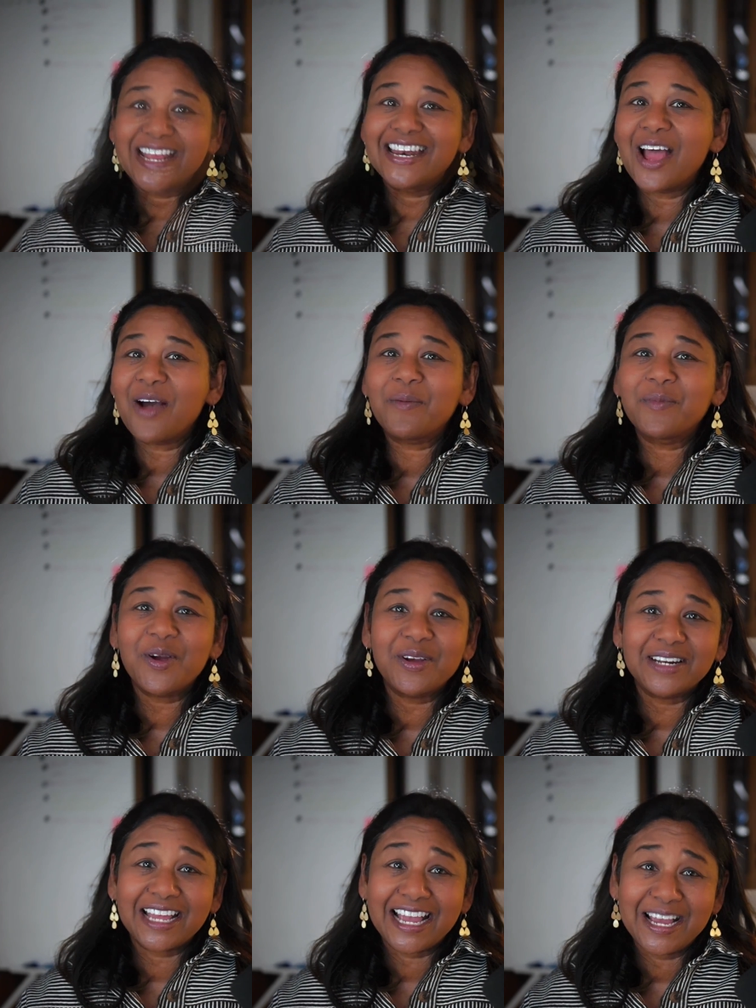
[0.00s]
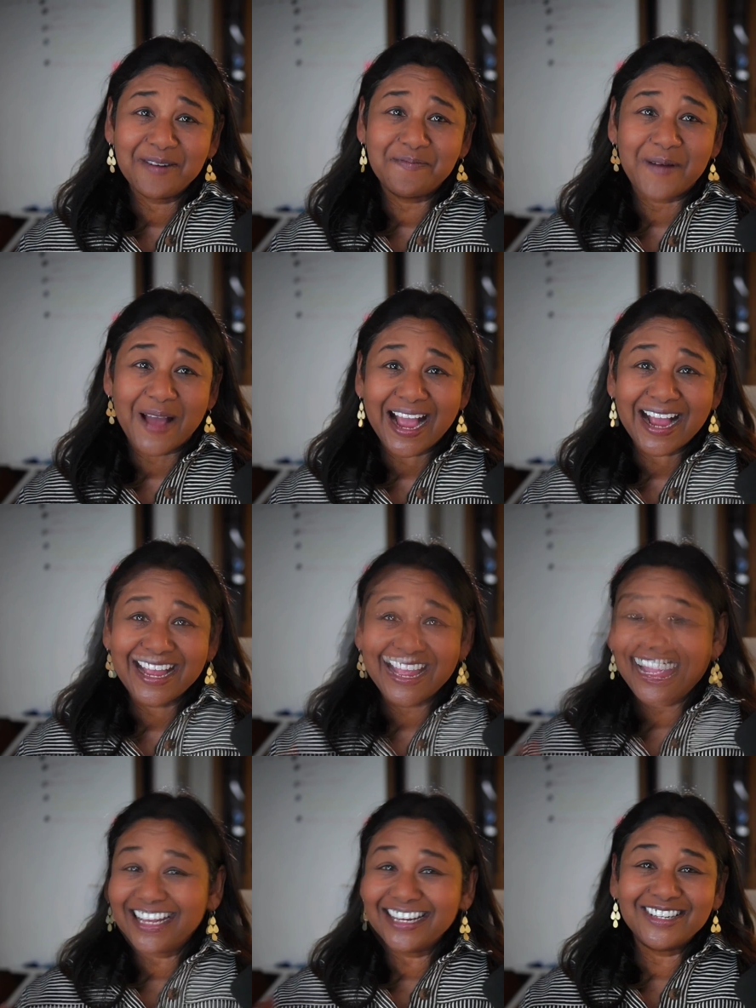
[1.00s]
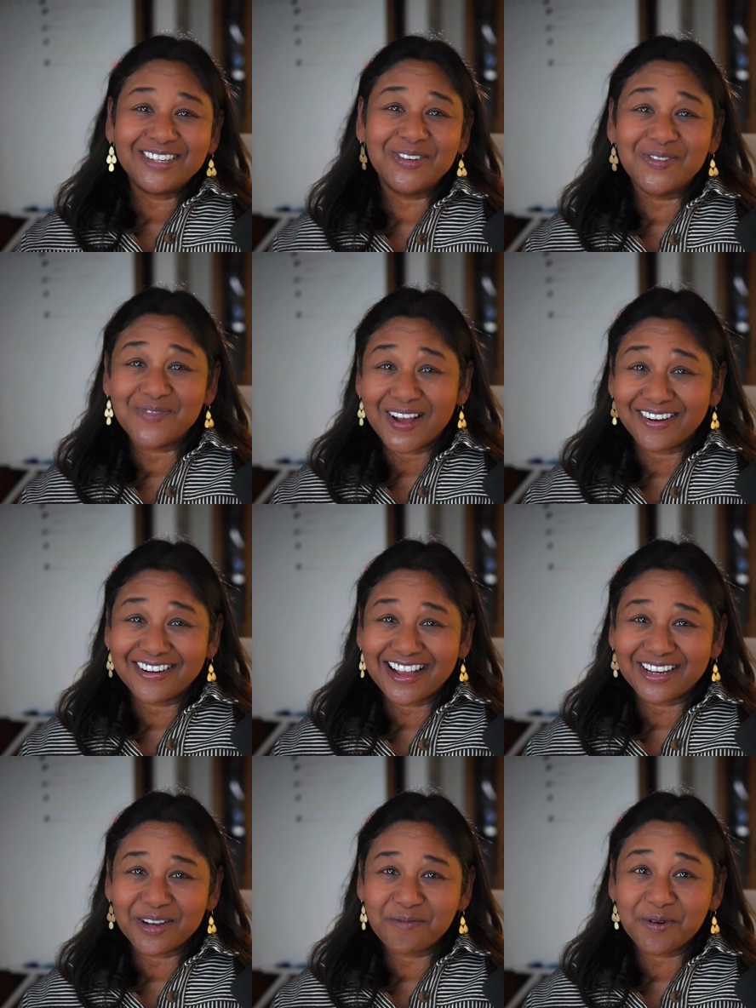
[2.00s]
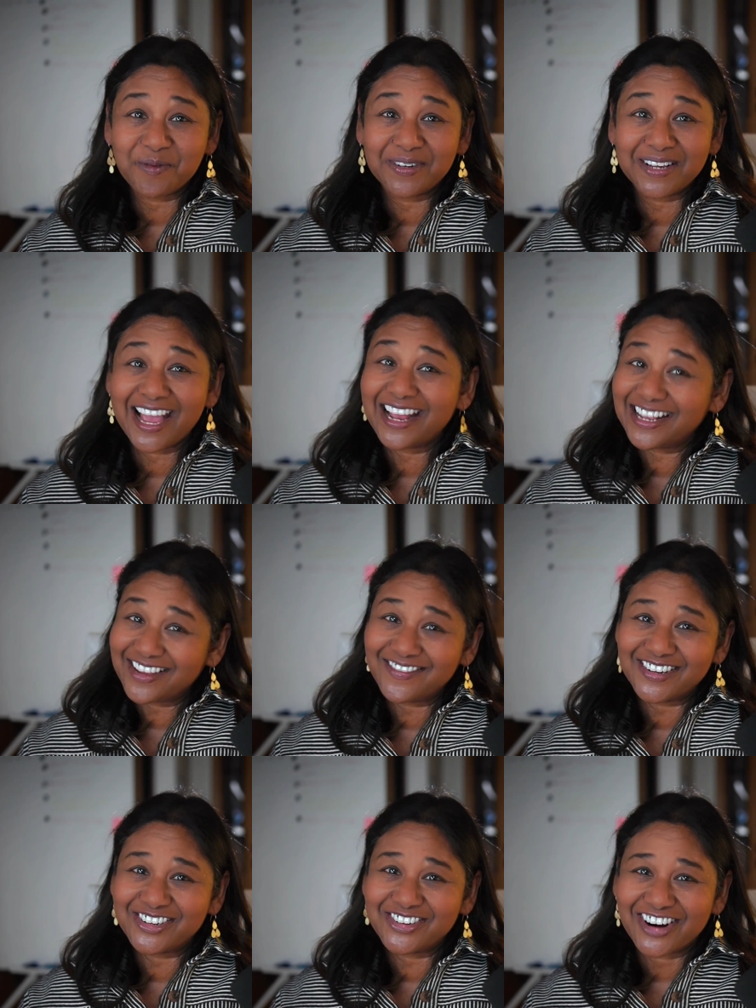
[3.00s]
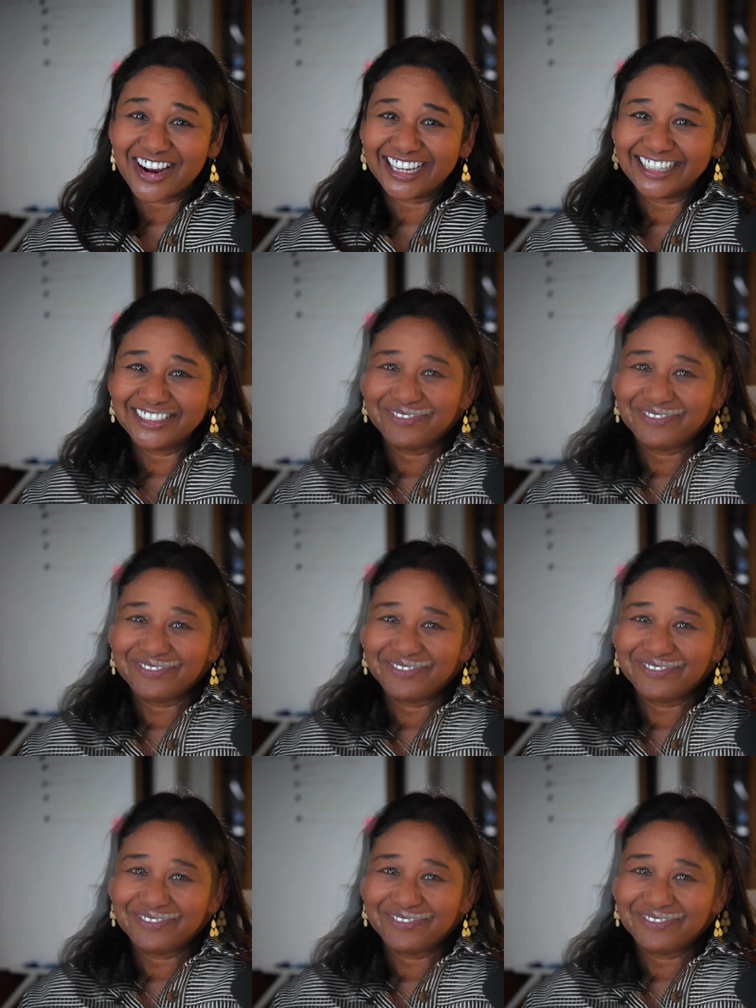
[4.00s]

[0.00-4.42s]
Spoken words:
Now I'm going to head back into my Elgato prompter and give it a try.